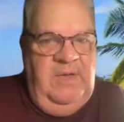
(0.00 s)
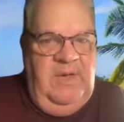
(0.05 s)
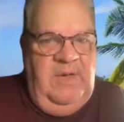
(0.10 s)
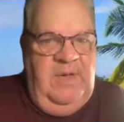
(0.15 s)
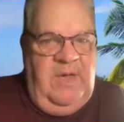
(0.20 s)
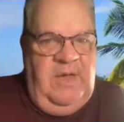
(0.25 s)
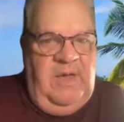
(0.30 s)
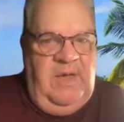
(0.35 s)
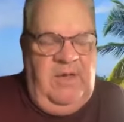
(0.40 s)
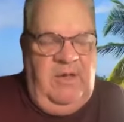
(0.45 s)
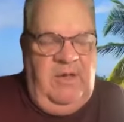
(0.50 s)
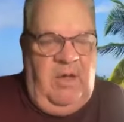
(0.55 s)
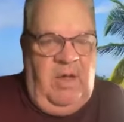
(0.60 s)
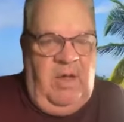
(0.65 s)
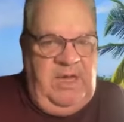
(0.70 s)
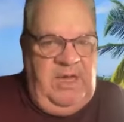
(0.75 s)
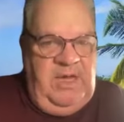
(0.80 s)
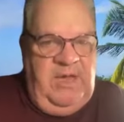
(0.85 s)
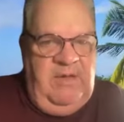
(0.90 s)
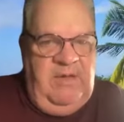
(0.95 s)

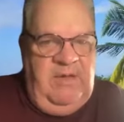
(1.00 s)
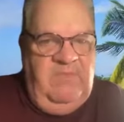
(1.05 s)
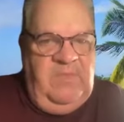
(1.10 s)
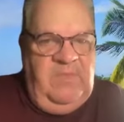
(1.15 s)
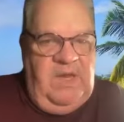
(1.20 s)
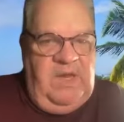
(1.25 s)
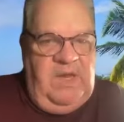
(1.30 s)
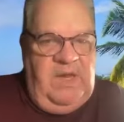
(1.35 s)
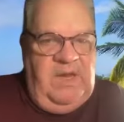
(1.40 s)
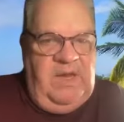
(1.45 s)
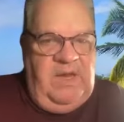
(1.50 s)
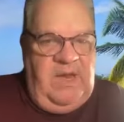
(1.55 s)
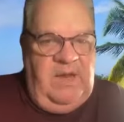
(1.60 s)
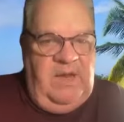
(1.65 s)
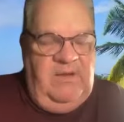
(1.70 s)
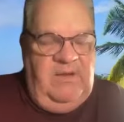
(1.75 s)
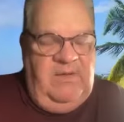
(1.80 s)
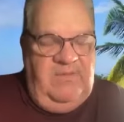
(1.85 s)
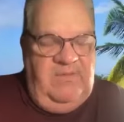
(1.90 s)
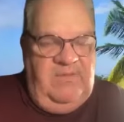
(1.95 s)
I am.
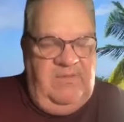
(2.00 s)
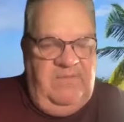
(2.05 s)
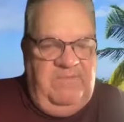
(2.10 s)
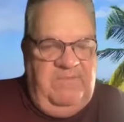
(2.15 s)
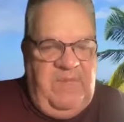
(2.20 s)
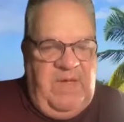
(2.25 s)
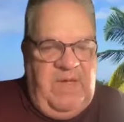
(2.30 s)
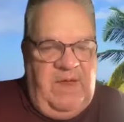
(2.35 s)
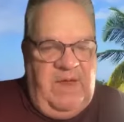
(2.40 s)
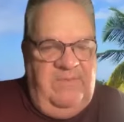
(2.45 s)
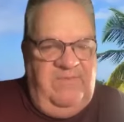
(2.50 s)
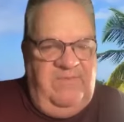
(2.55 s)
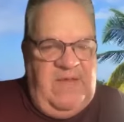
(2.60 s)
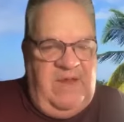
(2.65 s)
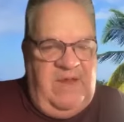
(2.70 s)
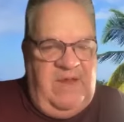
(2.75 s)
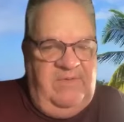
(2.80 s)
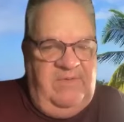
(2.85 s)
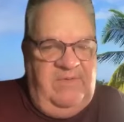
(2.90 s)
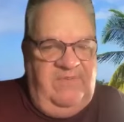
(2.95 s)
And part of
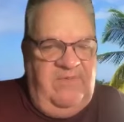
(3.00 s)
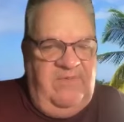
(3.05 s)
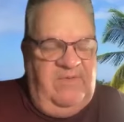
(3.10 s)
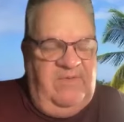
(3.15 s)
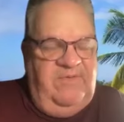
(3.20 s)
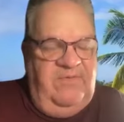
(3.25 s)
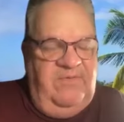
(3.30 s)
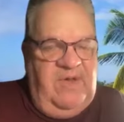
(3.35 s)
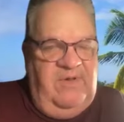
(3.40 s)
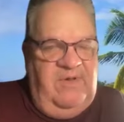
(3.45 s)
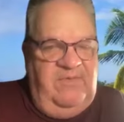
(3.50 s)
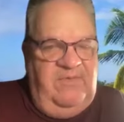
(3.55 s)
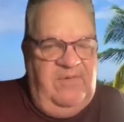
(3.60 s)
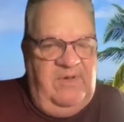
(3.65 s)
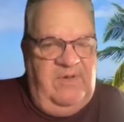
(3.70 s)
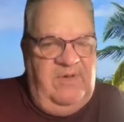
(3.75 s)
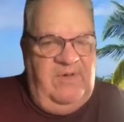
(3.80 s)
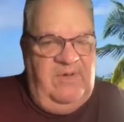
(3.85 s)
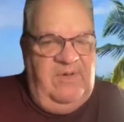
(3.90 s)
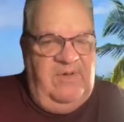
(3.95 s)
that is
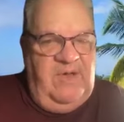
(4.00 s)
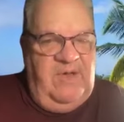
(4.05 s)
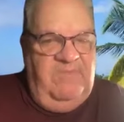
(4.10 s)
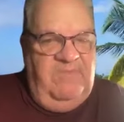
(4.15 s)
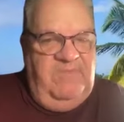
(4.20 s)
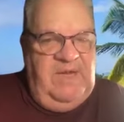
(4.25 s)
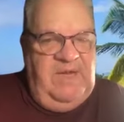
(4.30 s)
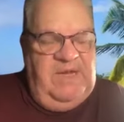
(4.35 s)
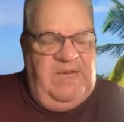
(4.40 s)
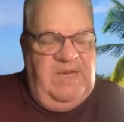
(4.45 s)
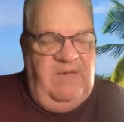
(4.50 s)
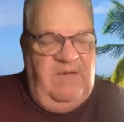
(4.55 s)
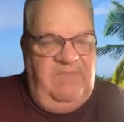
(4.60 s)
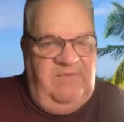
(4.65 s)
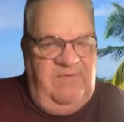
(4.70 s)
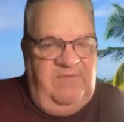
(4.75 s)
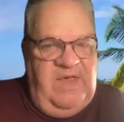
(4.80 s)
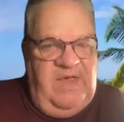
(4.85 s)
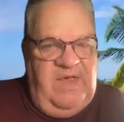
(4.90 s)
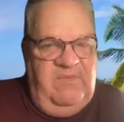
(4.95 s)
frustration and being
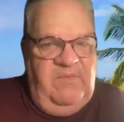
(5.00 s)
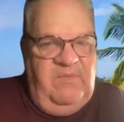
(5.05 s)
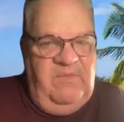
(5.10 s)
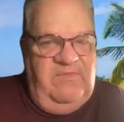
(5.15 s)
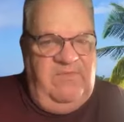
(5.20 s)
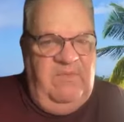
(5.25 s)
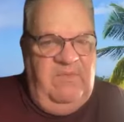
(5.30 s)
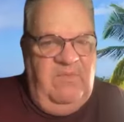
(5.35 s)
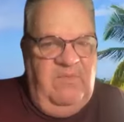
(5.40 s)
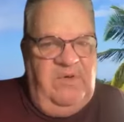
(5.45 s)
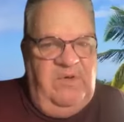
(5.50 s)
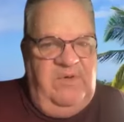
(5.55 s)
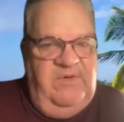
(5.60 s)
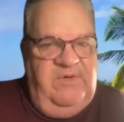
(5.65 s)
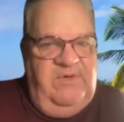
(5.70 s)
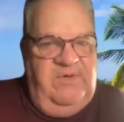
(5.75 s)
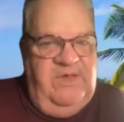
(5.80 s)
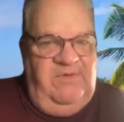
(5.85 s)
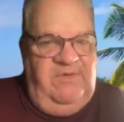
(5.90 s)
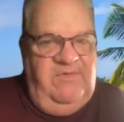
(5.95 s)
upset with the modern
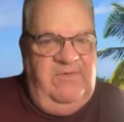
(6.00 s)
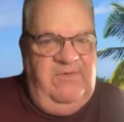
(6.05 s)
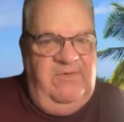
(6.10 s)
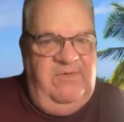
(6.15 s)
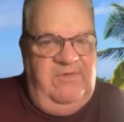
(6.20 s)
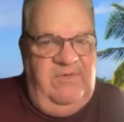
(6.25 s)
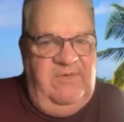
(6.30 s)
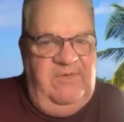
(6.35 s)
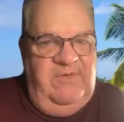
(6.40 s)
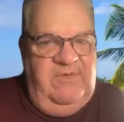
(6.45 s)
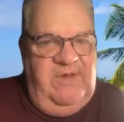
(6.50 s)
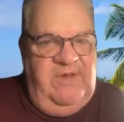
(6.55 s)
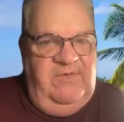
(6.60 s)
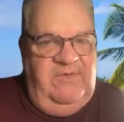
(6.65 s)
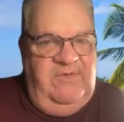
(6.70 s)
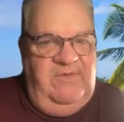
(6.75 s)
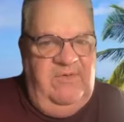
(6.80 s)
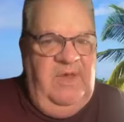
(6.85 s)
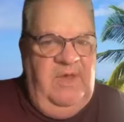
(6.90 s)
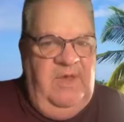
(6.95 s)
teachers who
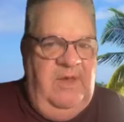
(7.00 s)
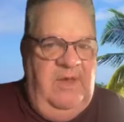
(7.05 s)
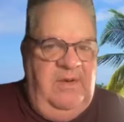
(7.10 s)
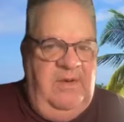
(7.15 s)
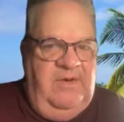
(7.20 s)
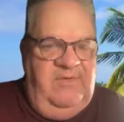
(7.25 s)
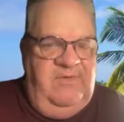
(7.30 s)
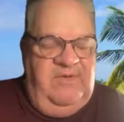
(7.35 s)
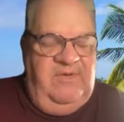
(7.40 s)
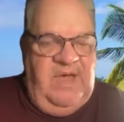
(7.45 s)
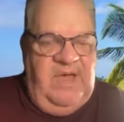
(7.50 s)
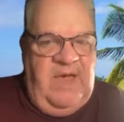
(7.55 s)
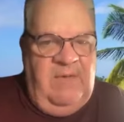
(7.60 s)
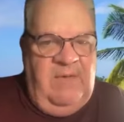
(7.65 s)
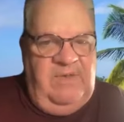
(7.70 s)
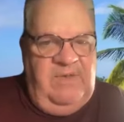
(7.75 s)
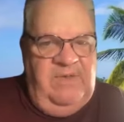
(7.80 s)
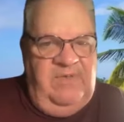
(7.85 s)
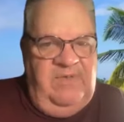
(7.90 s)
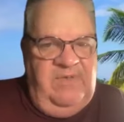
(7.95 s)
teach this
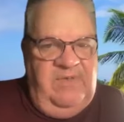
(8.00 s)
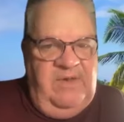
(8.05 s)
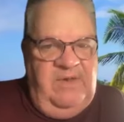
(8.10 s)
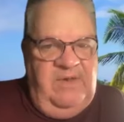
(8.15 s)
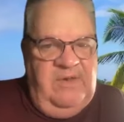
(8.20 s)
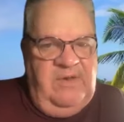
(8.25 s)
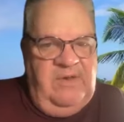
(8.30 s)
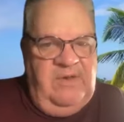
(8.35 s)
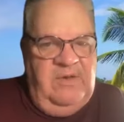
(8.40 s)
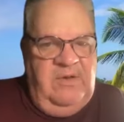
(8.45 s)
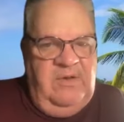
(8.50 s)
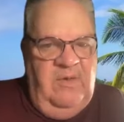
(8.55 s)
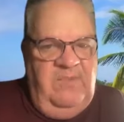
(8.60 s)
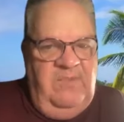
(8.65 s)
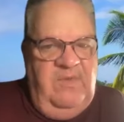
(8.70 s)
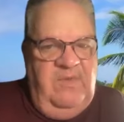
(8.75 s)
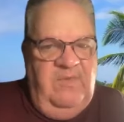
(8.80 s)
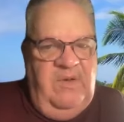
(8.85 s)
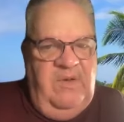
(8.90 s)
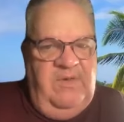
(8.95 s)
garbage that you can
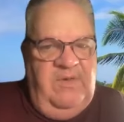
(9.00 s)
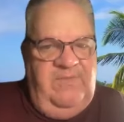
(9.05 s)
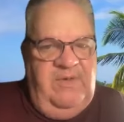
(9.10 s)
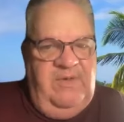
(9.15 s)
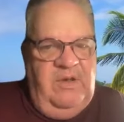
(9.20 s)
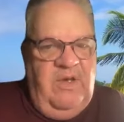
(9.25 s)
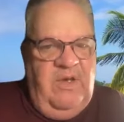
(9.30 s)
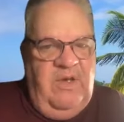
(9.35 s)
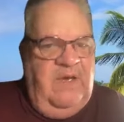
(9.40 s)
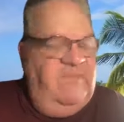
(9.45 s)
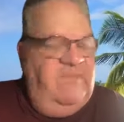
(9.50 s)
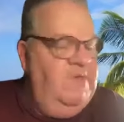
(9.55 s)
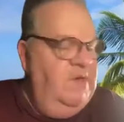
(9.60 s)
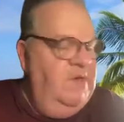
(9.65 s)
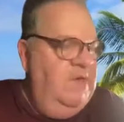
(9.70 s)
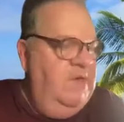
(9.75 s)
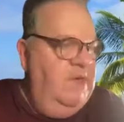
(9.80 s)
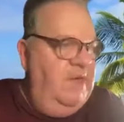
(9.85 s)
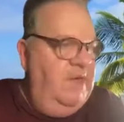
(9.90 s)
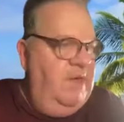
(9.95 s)
compromise your life.
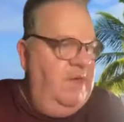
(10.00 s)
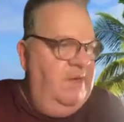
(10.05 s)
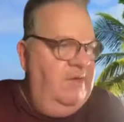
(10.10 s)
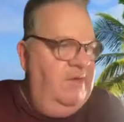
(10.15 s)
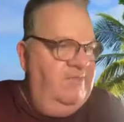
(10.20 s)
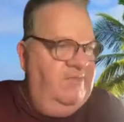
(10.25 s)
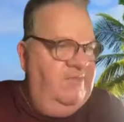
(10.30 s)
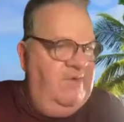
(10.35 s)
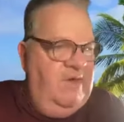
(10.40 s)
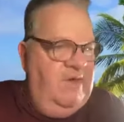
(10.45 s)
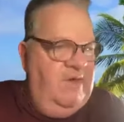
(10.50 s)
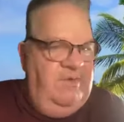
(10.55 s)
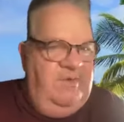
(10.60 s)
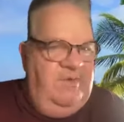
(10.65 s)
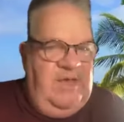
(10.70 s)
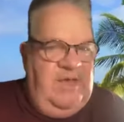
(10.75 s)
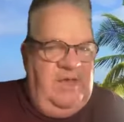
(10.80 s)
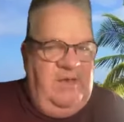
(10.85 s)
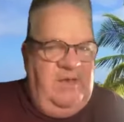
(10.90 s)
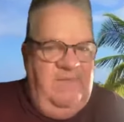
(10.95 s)
So
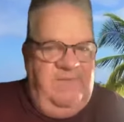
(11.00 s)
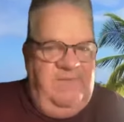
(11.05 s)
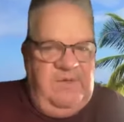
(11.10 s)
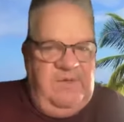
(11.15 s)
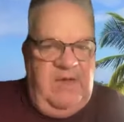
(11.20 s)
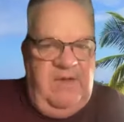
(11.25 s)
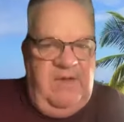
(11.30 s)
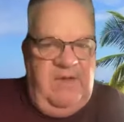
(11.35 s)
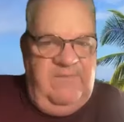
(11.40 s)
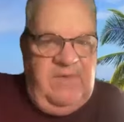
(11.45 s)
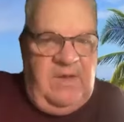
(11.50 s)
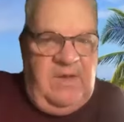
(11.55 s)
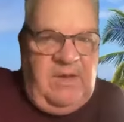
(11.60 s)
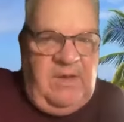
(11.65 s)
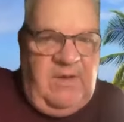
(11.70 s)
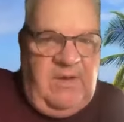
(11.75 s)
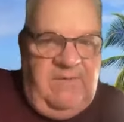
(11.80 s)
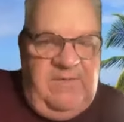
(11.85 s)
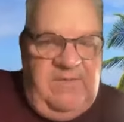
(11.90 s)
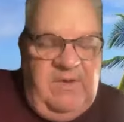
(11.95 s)
thank you, Keith.
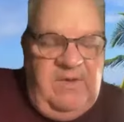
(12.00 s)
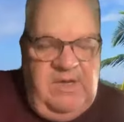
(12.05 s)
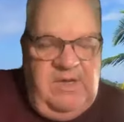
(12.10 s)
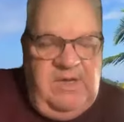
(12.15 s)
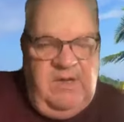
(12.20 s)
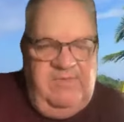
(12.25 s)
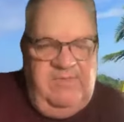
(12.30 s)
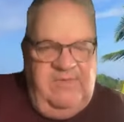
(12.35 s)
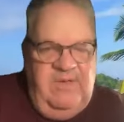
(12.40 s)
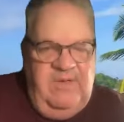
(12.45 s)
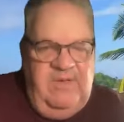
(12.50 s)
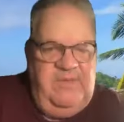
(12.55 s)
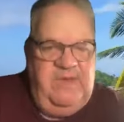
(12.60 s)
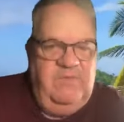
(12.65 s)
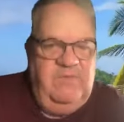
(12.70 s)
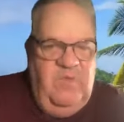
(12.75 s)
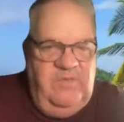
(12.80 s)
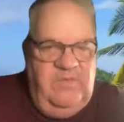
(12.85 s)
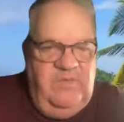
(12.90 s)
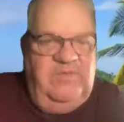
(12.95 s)
I feel you got
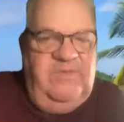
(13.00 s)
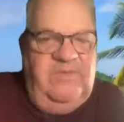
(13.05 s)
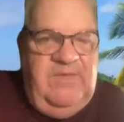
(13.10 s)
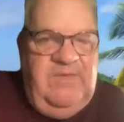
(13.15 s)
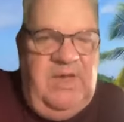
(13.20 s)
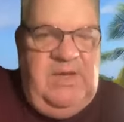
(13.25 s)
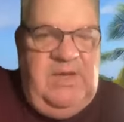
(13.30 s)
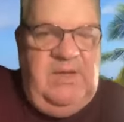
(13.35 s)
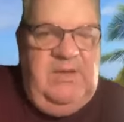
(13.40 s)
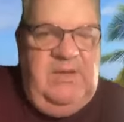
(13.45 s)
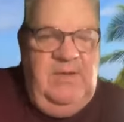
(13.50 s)
something more to say.